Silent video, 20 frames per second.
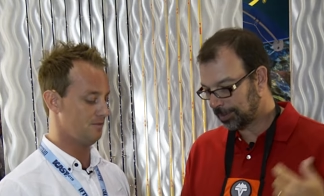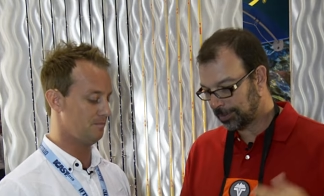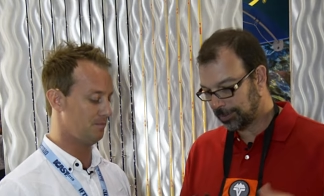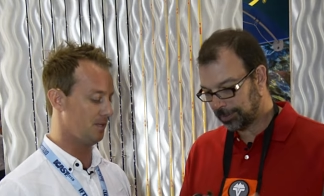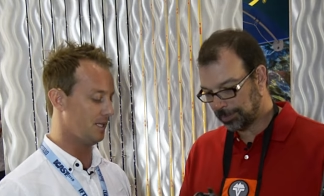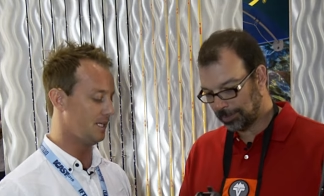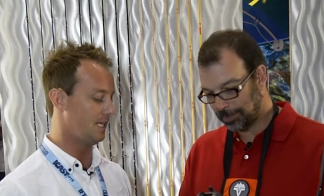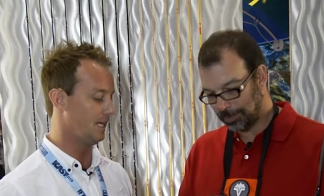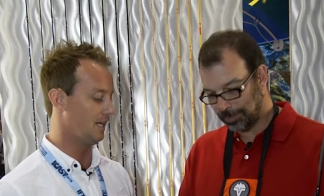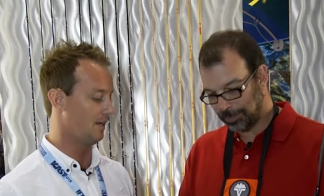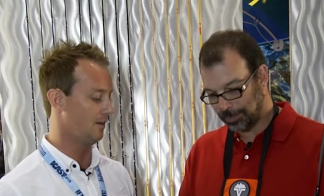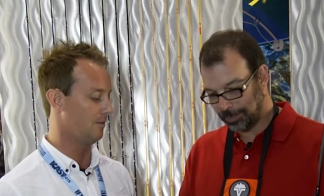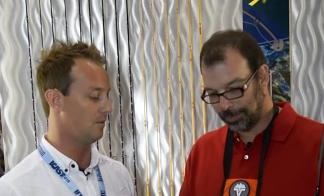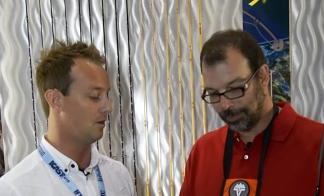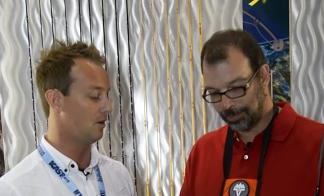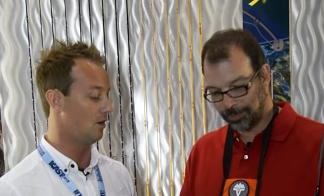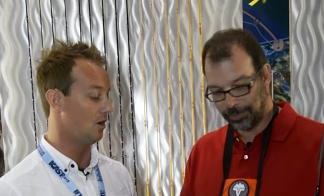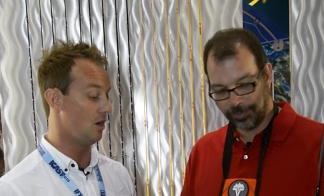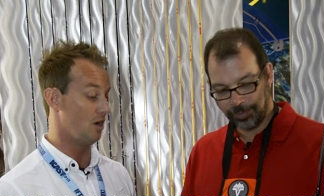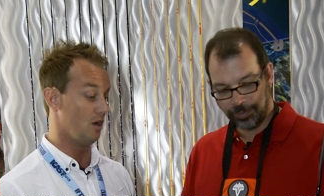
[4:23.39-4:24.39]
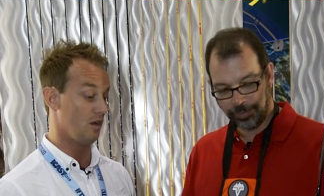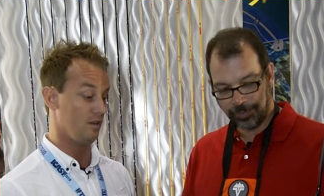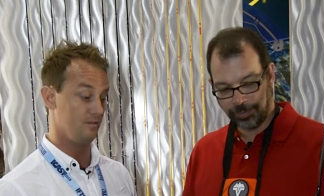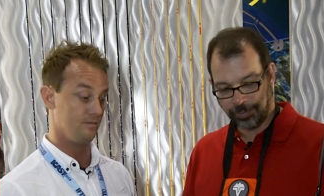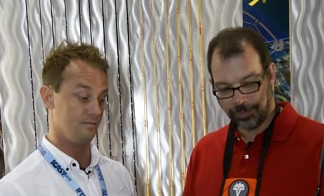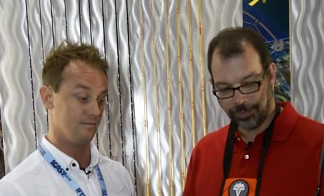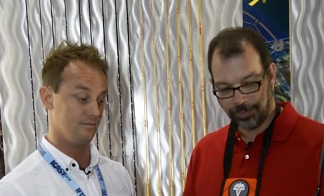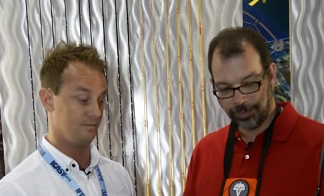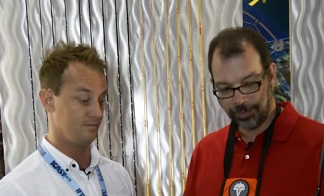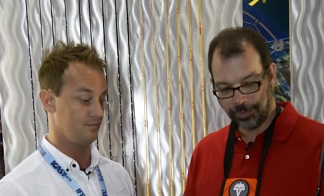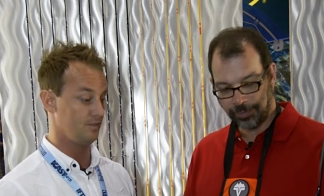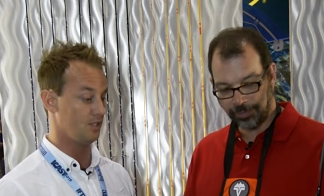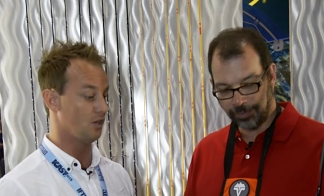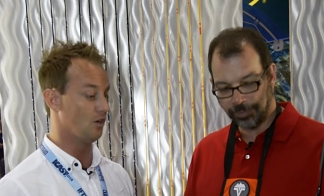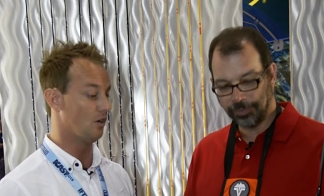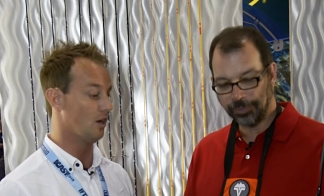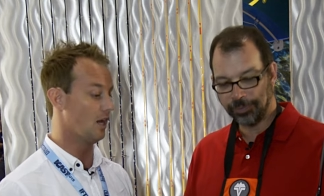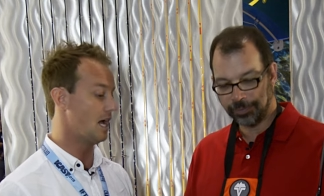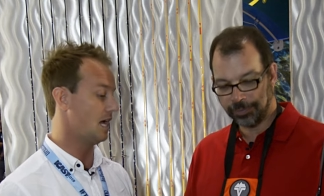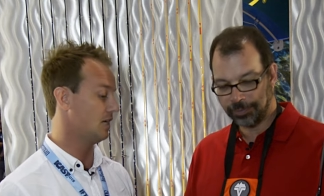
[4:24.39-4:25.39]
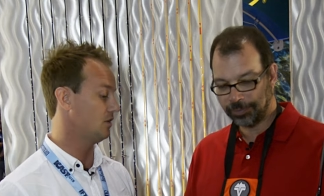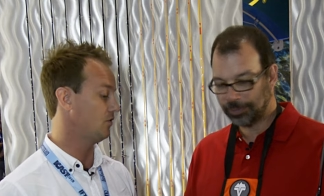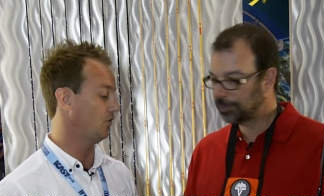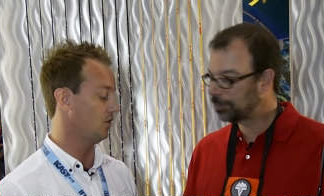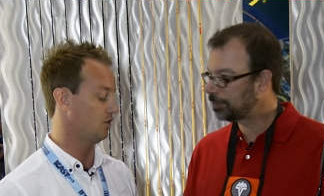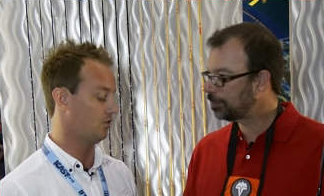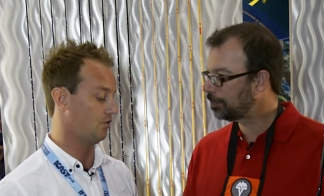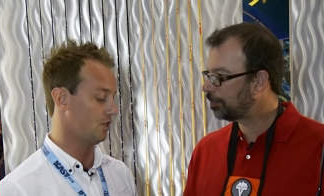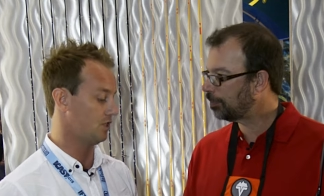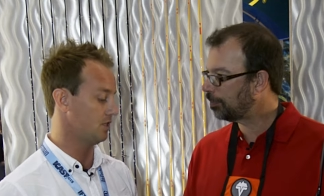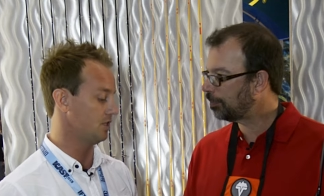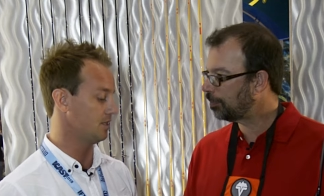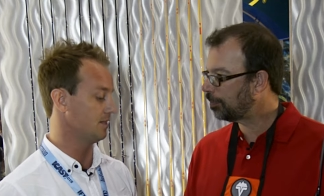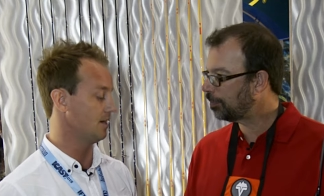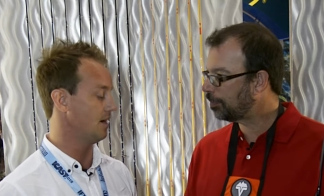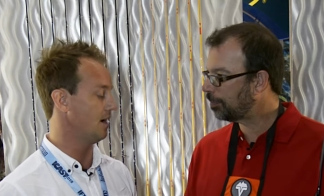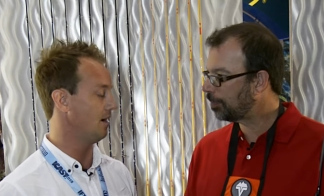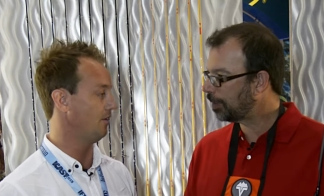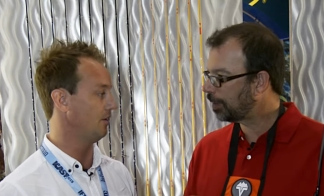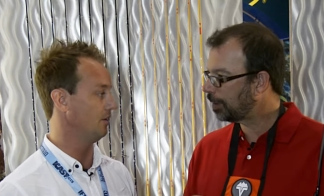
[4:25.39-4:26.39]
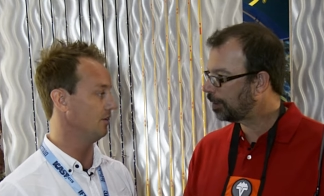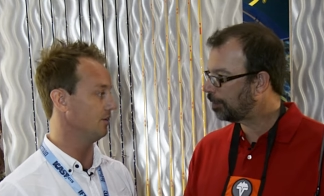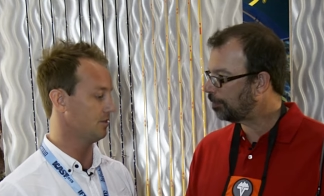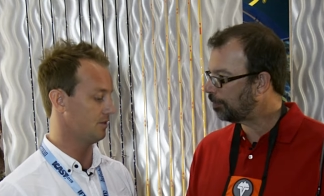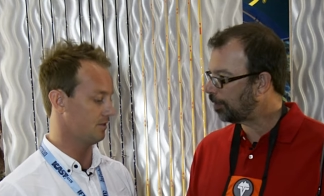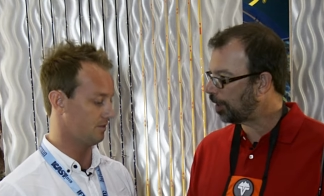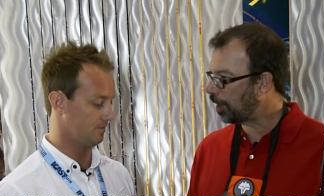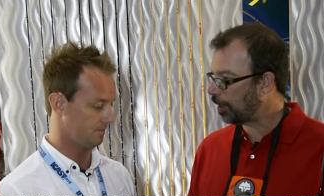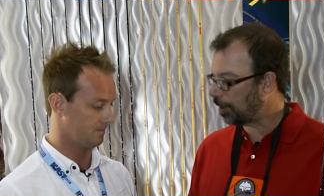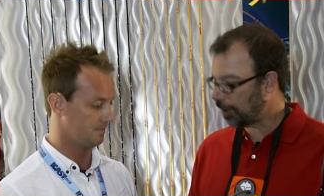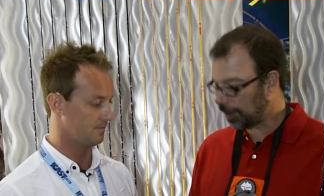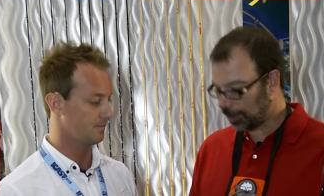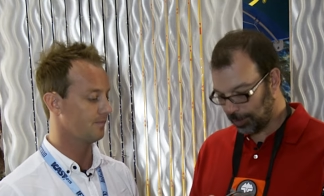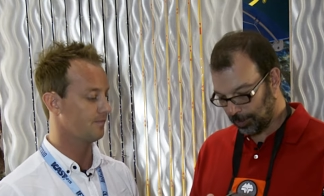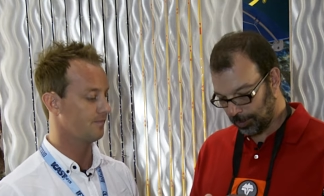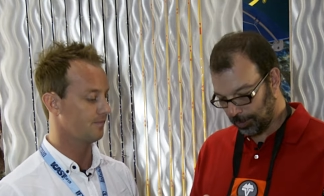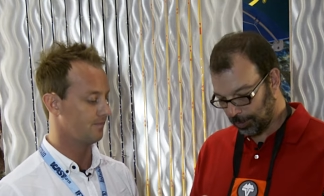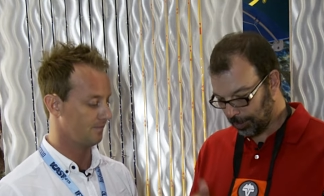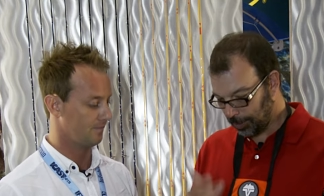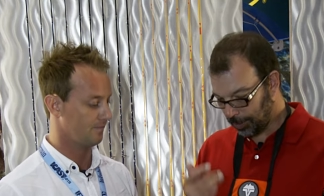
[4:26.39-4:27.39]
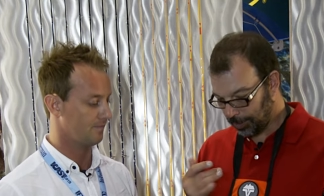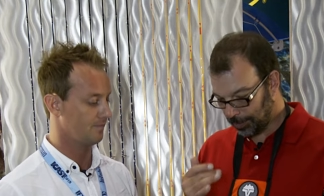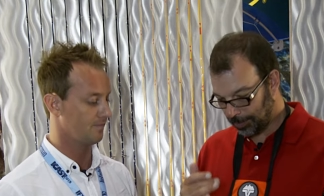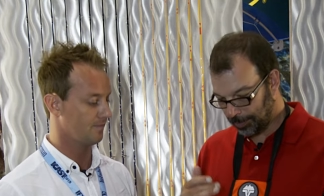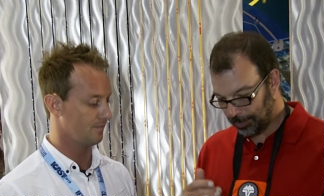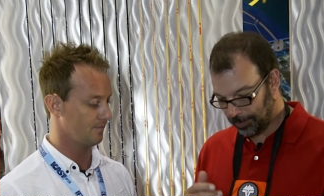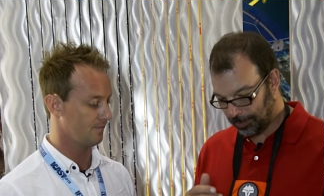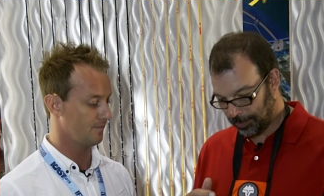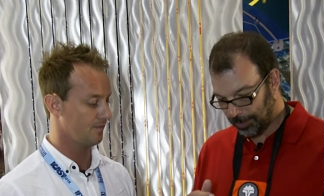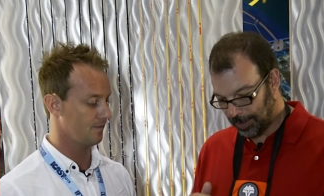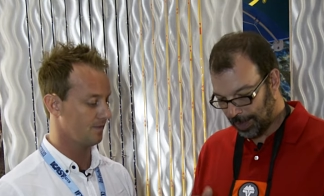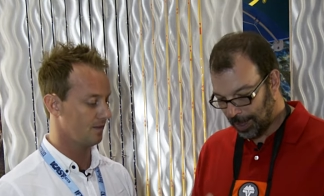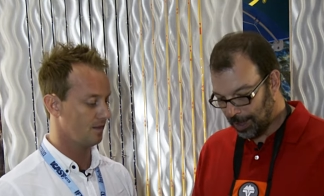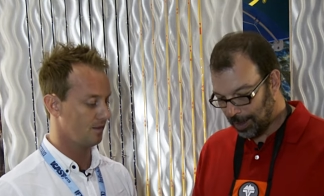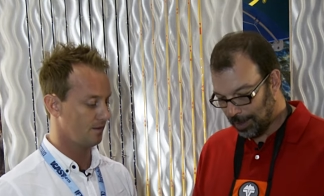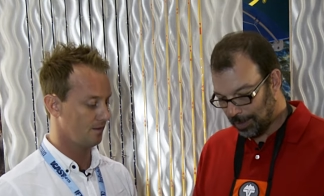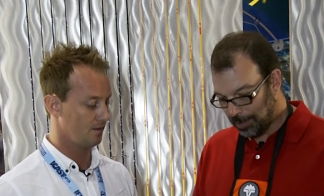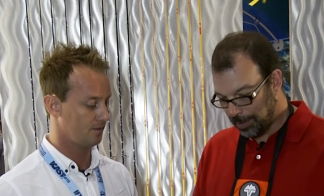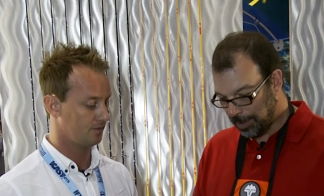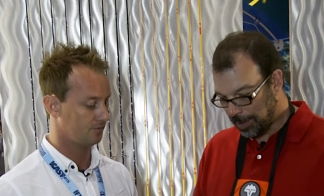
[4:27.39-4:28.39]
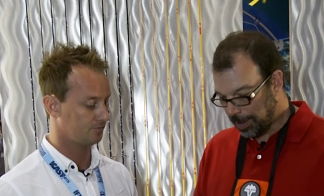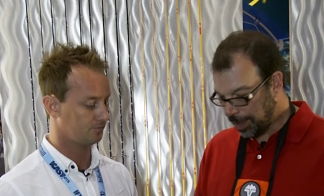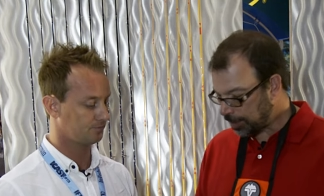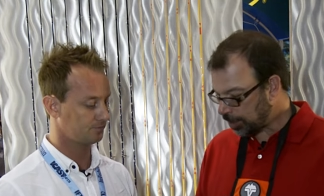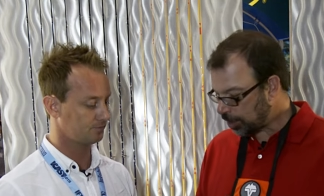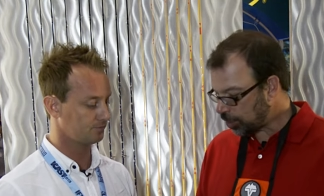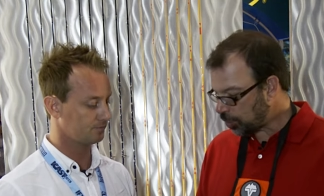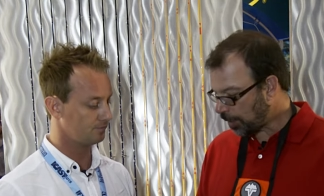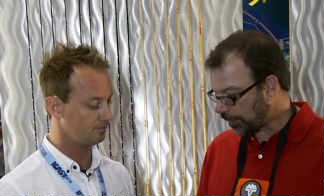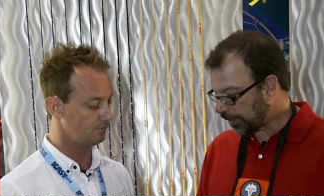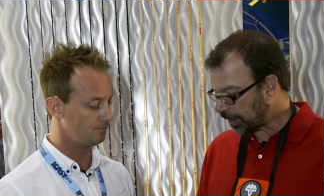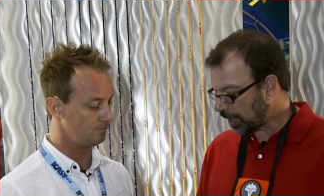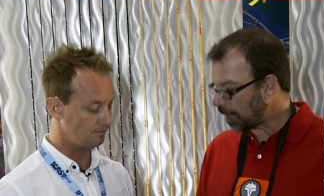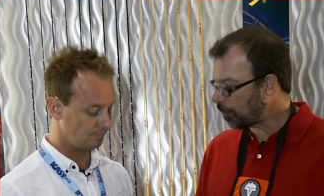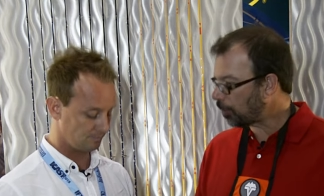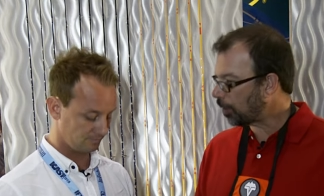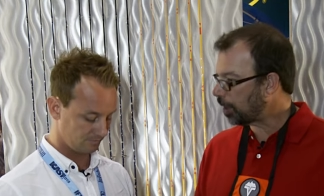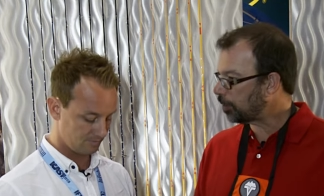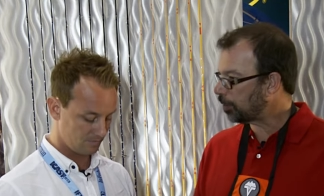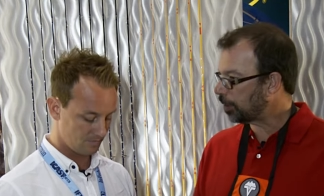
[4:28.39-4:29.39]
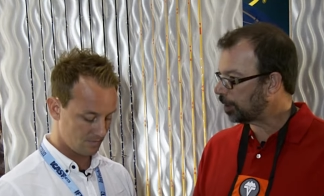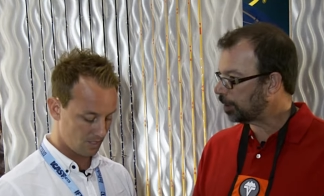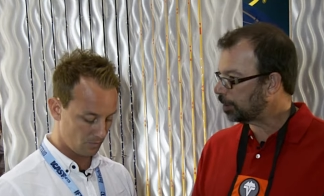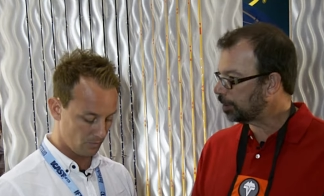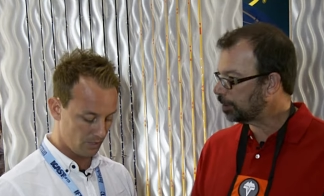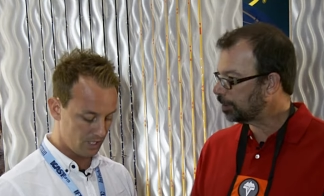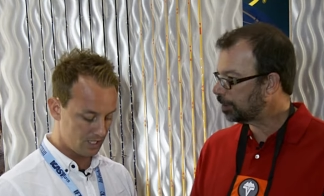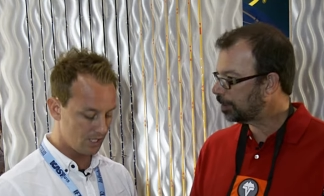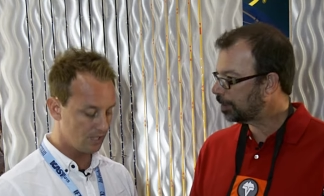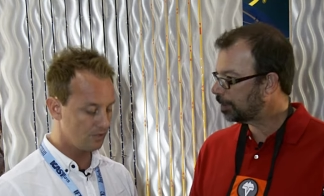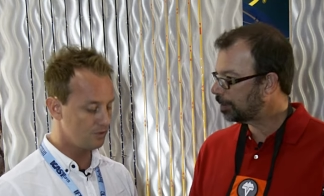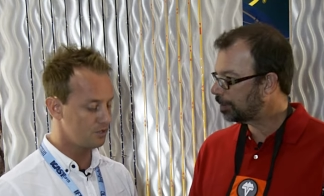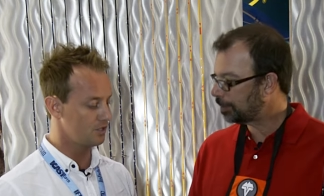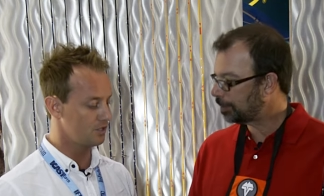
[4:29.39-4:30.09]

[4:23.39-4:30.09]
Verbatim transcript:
Speaker 1: big game or, you know, large fish fishing scenarios.
Speaker 2: Very cool.
Speaker 1: And then
Speaker 2: you have a lightweight reel. We do.